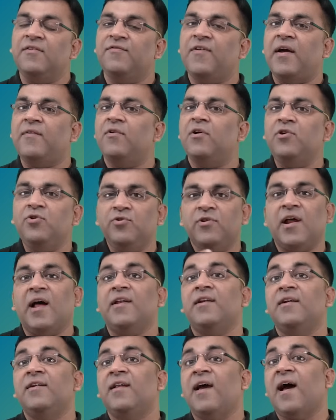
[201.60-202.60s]
if I were to run
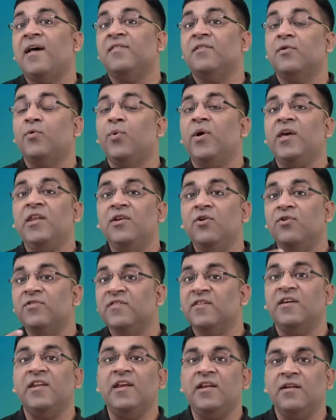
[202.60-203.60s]
it as a query on
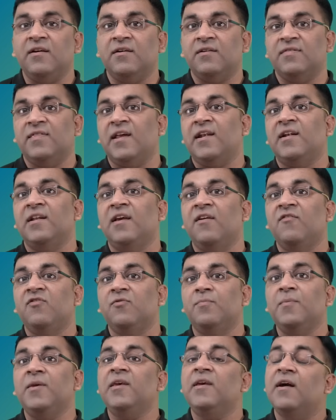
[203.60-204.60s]
Screener, then it
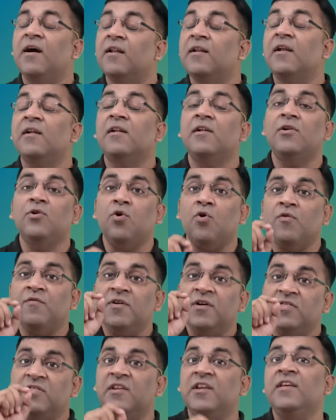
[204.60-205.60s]
gives me a little over
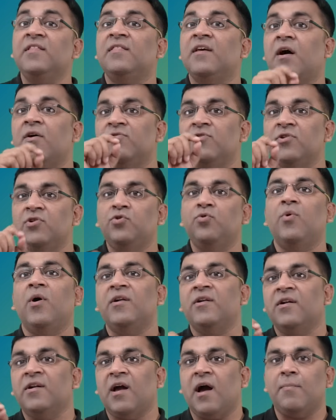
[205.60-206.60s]

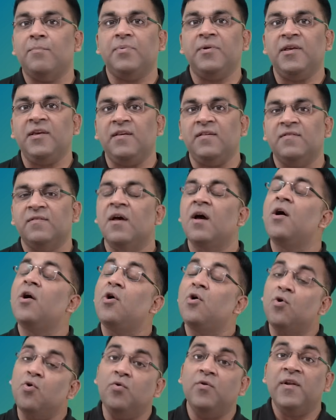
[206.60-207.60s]
3,200 companies
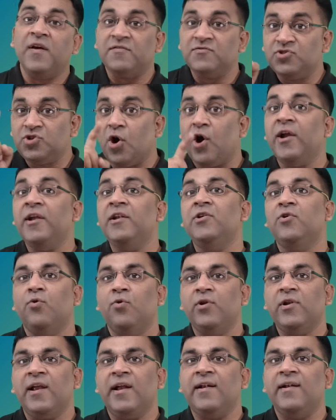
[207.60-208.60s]
who would have joined
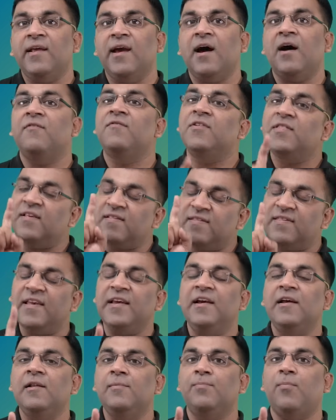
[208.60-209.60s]
Coal India with a
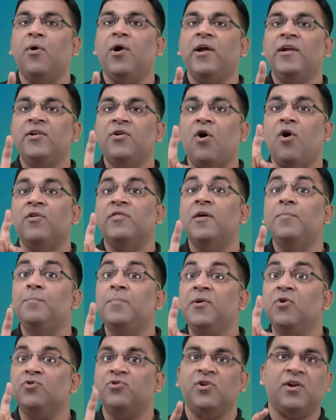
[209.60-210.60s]
single point on the
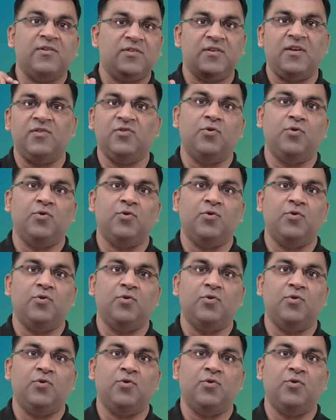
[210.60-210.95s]
Piotroski